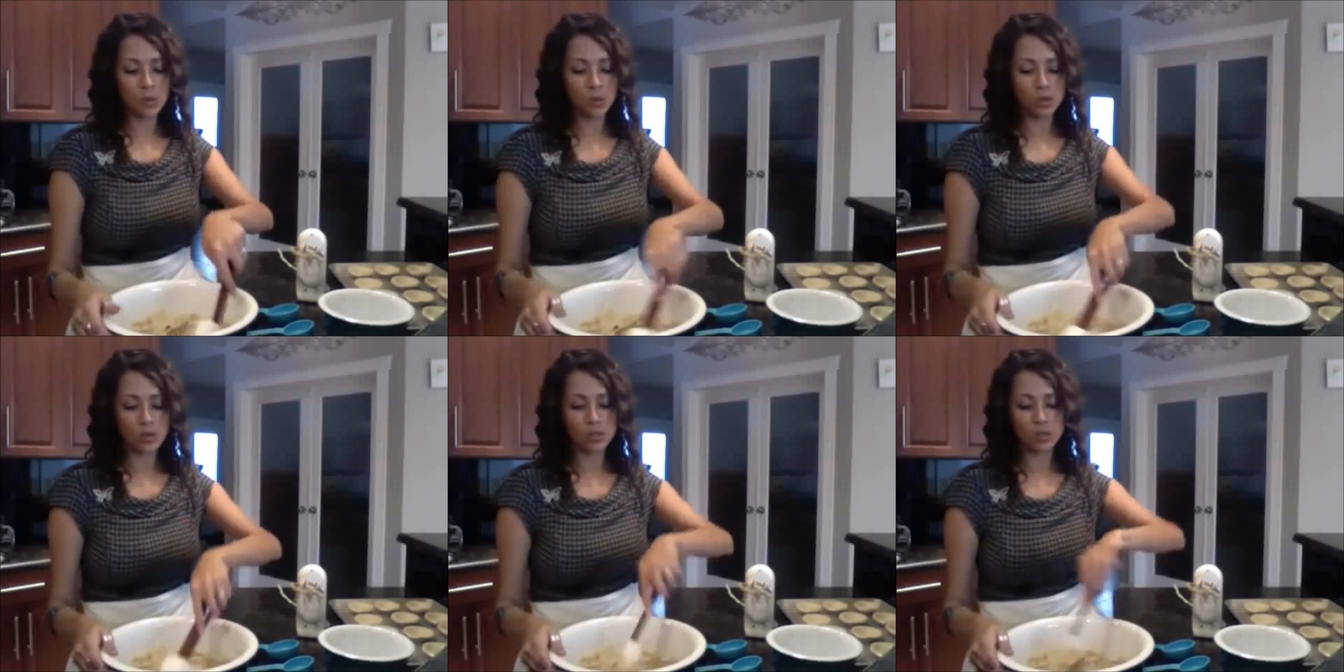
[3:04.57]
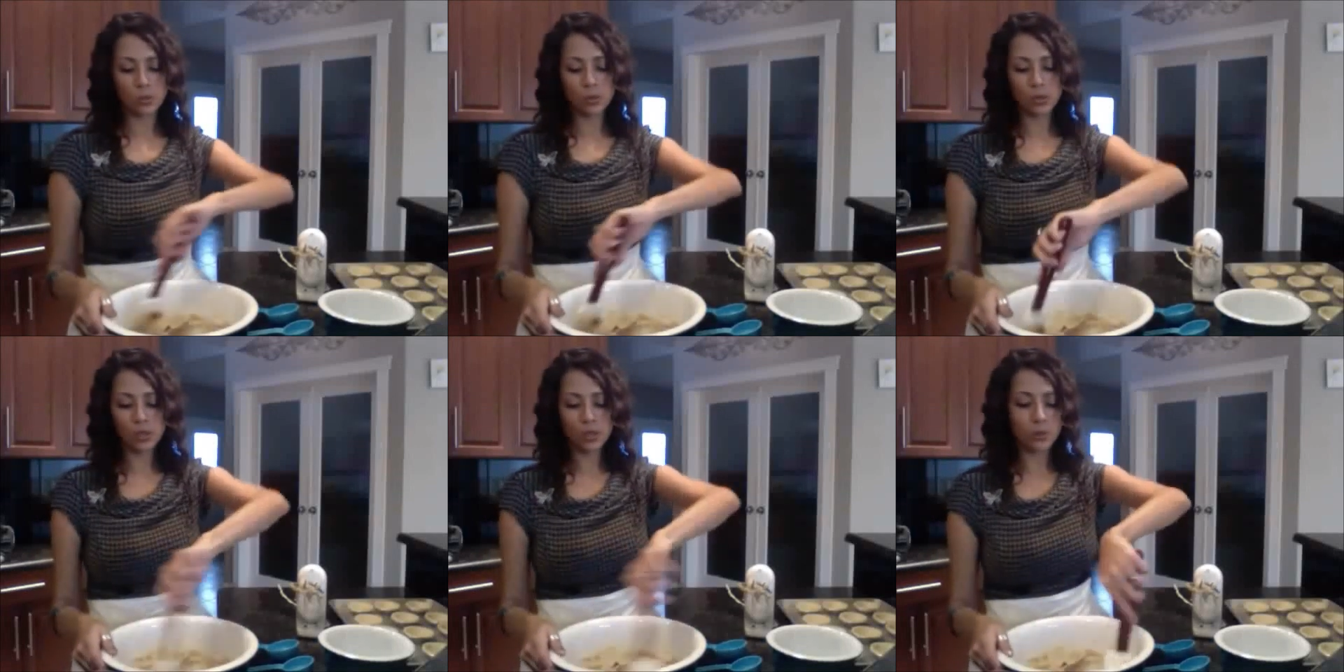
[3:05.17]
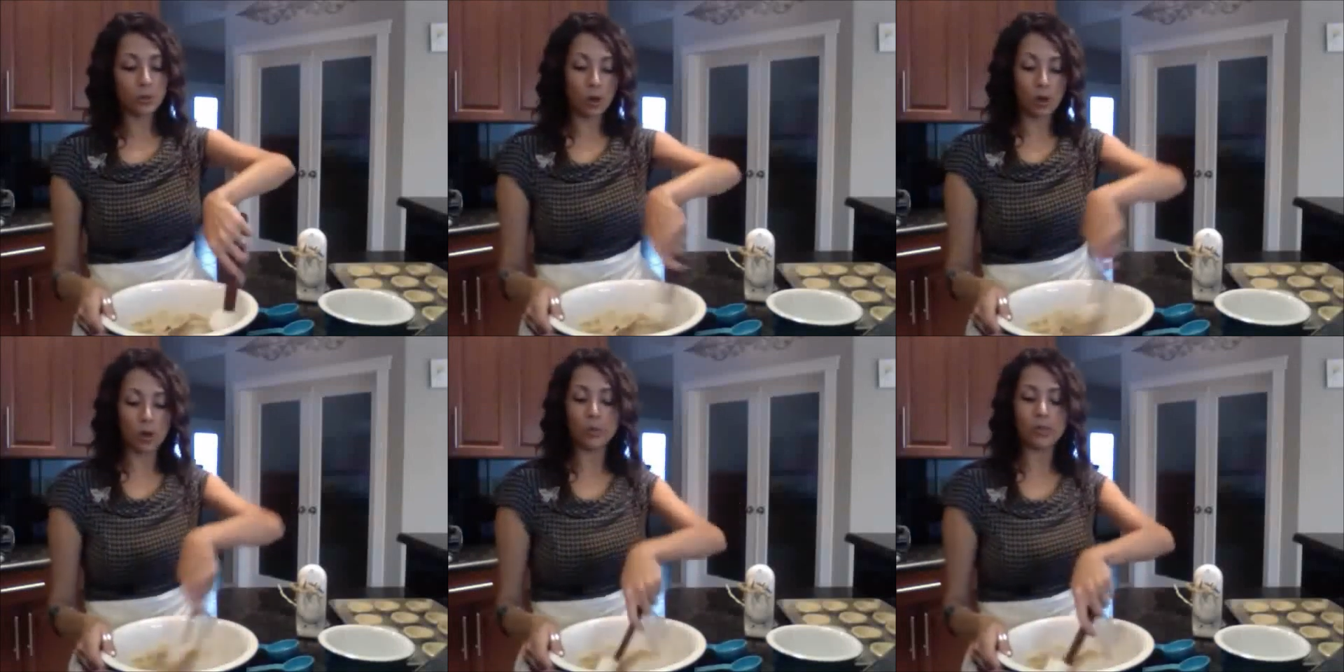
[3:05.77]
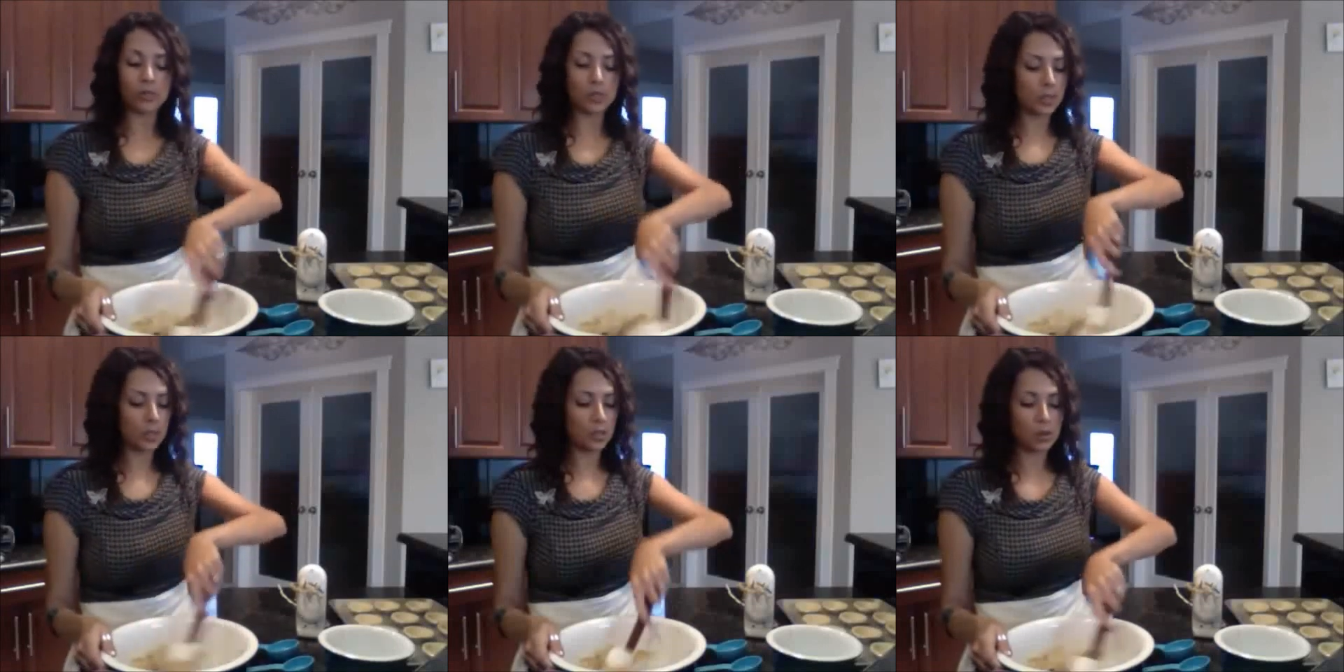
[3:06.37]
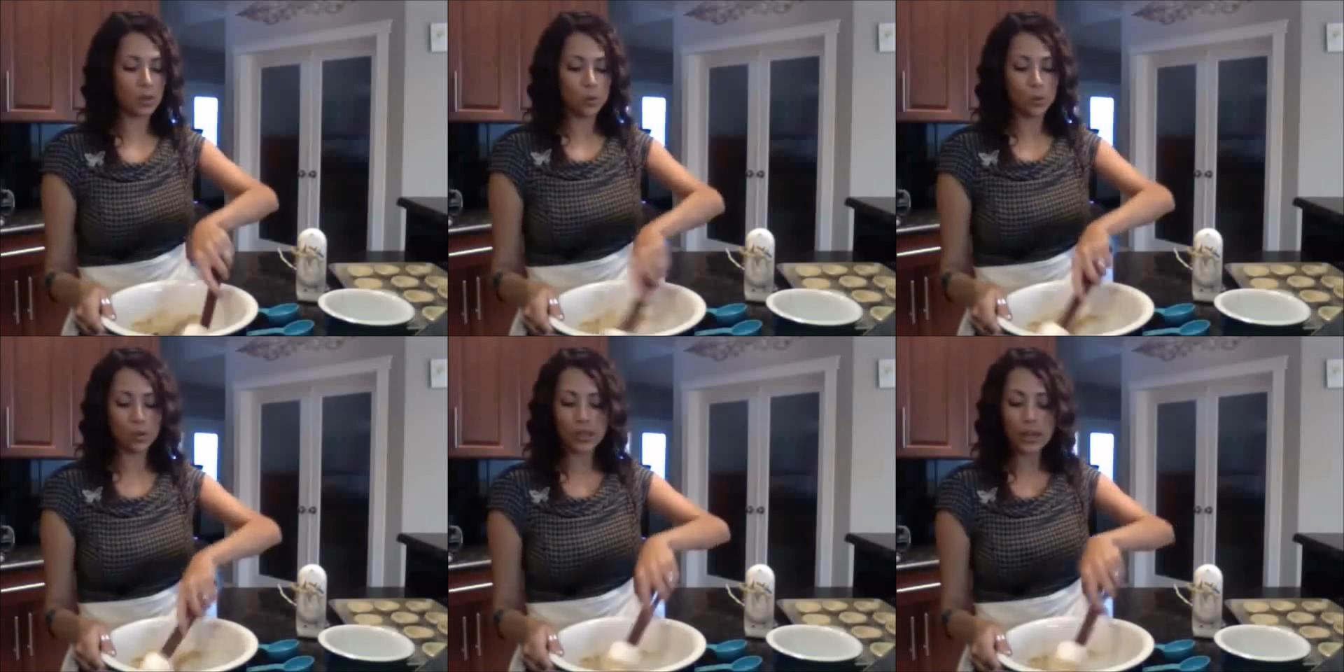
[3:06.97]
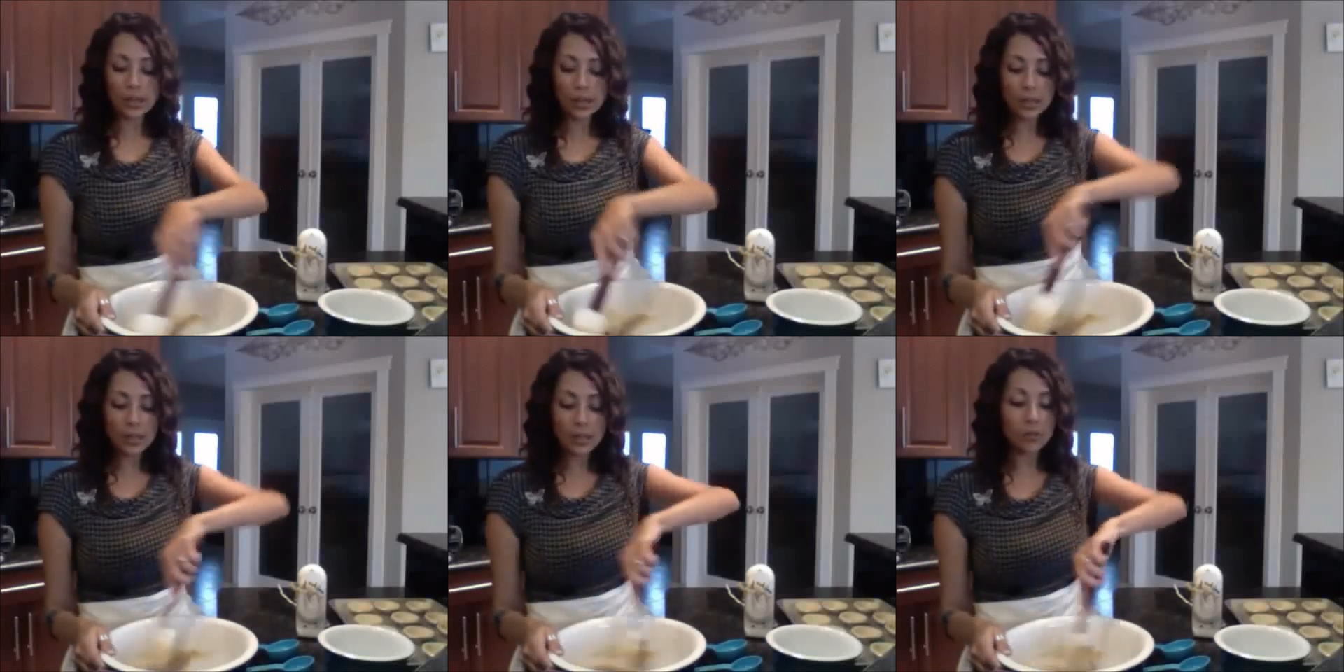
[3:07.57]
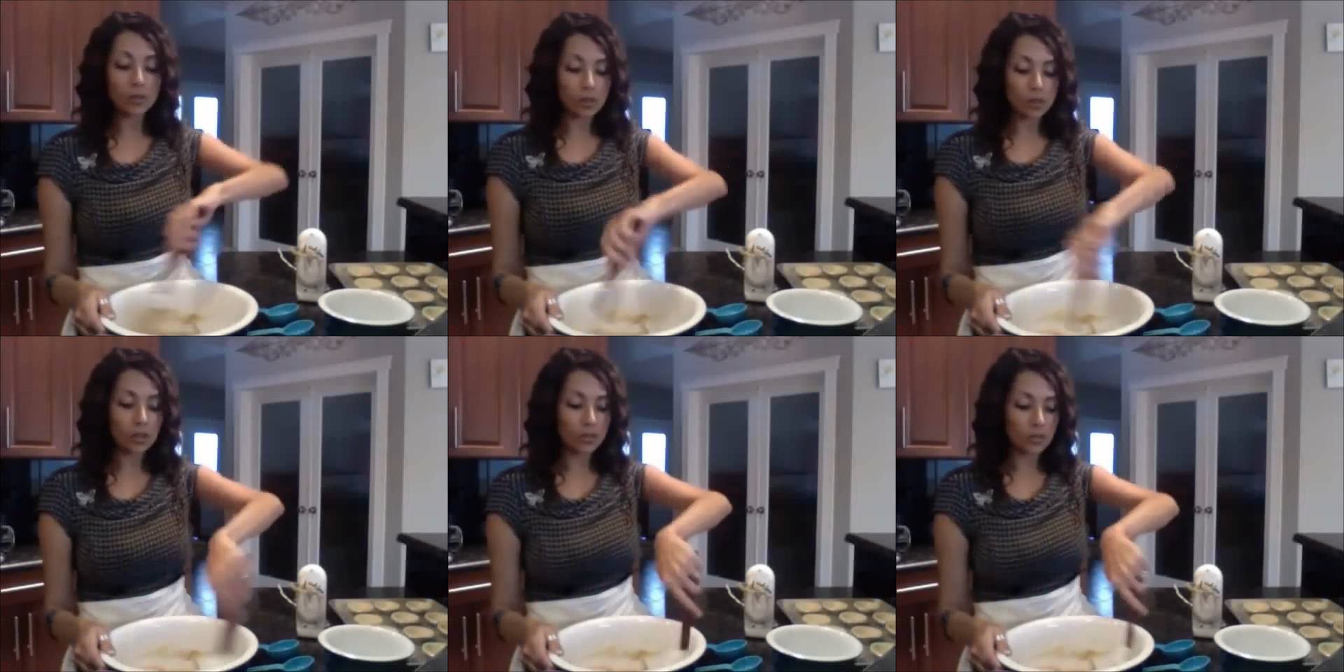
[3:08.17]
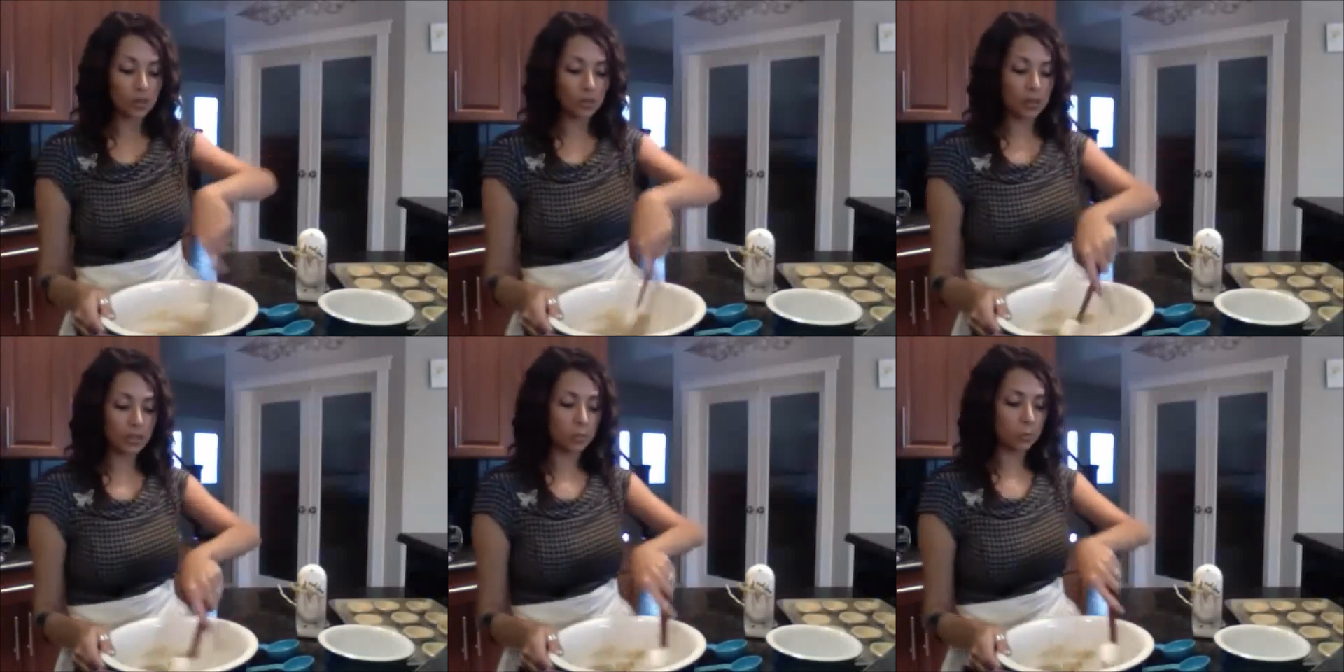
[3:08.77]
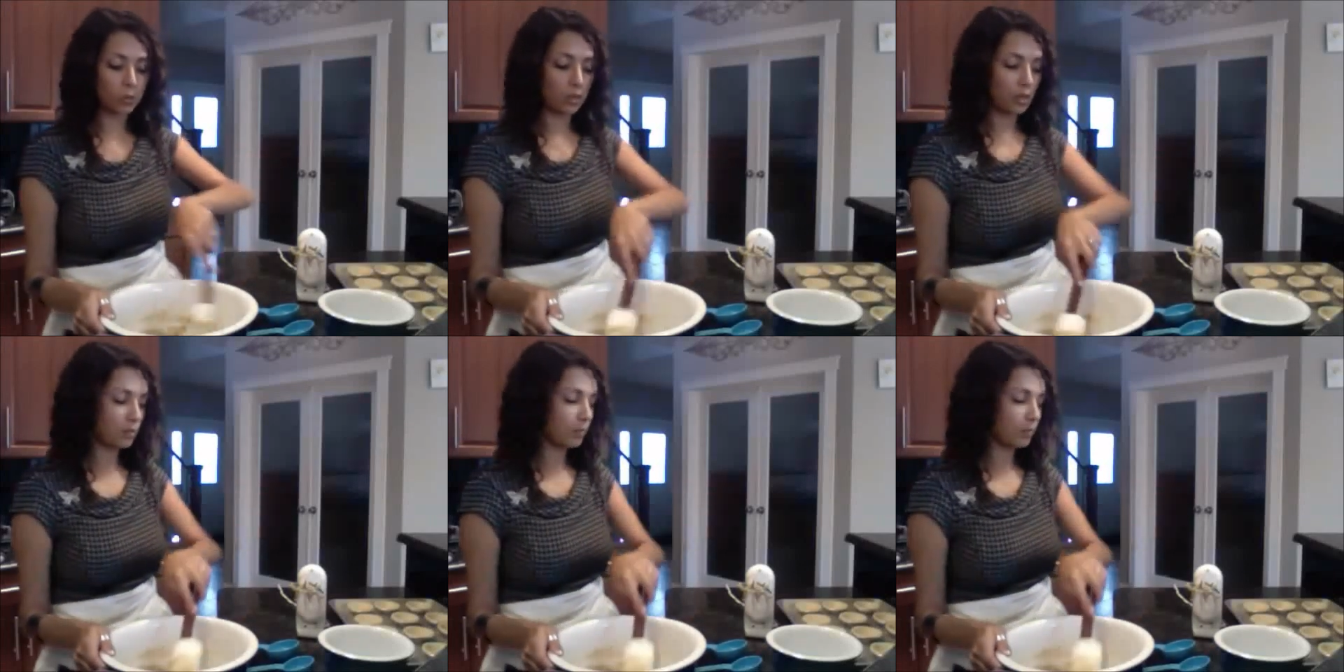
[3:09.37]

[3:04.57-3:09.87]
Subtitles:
What else could you put in? You could put almonds in. Really anything that you can think of that you'd like to put in.